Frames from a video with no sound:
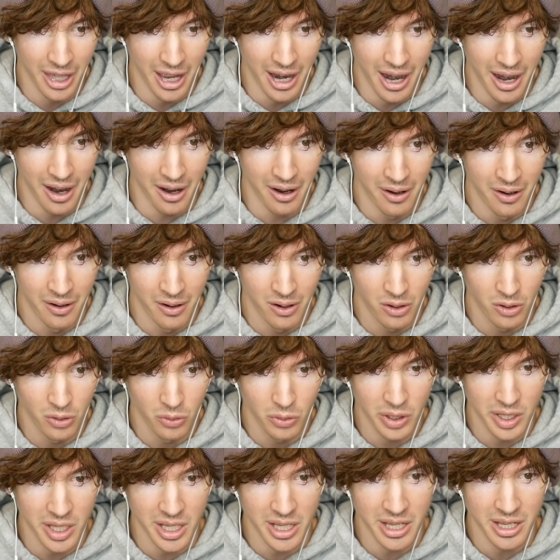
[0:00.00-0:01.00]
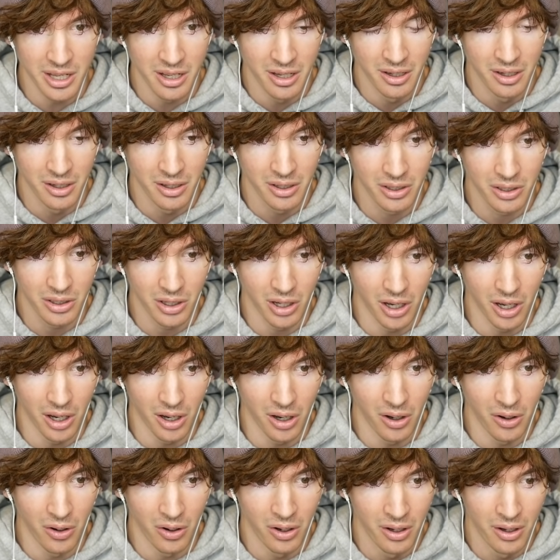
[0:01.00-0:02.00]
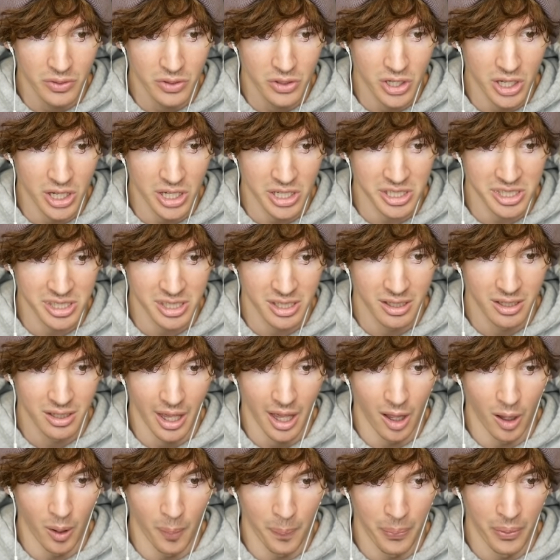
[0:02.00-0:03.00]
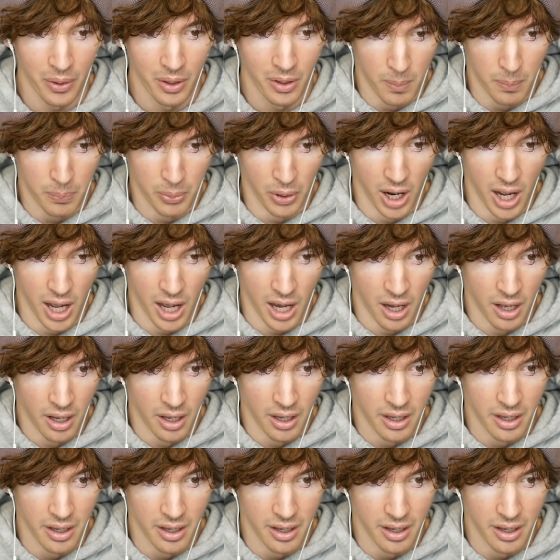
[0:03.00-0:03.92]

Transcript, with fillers: there we go. Just help, bruh.